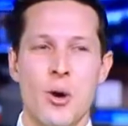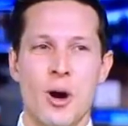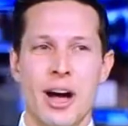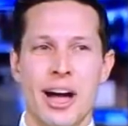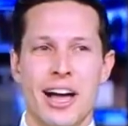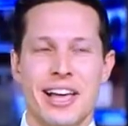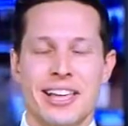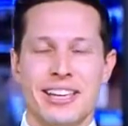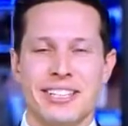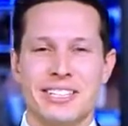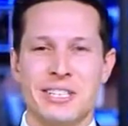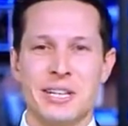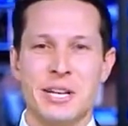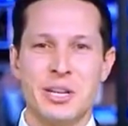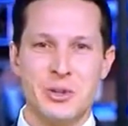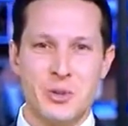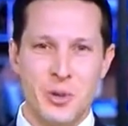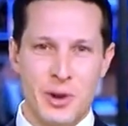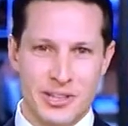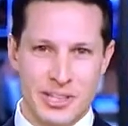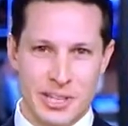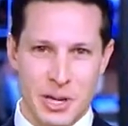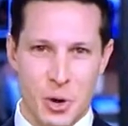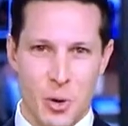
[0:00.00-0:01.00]
Well, it's an
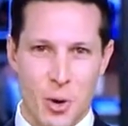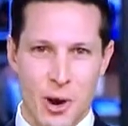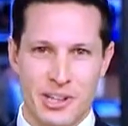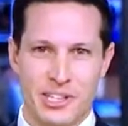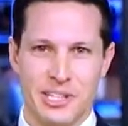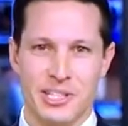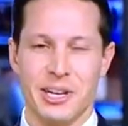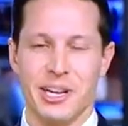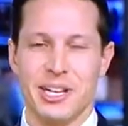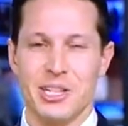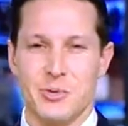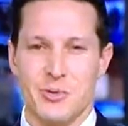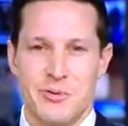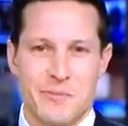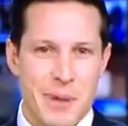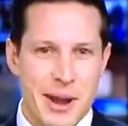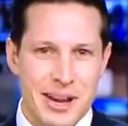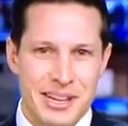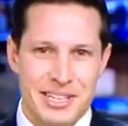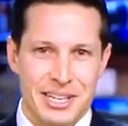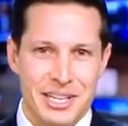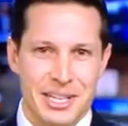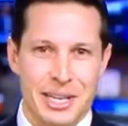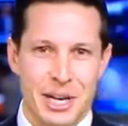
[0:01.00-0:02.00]
interesting question because we've
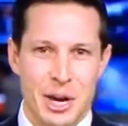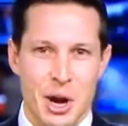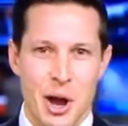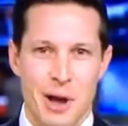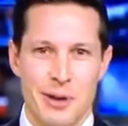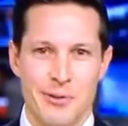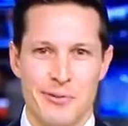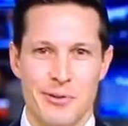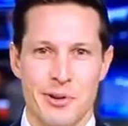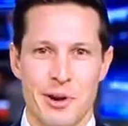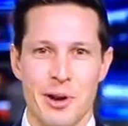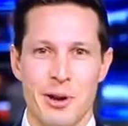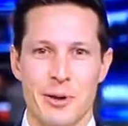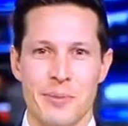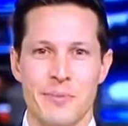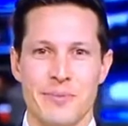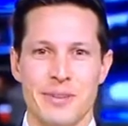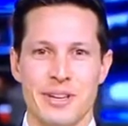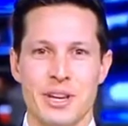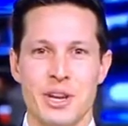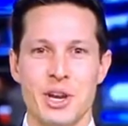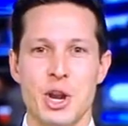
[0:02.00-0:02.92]
basically gone from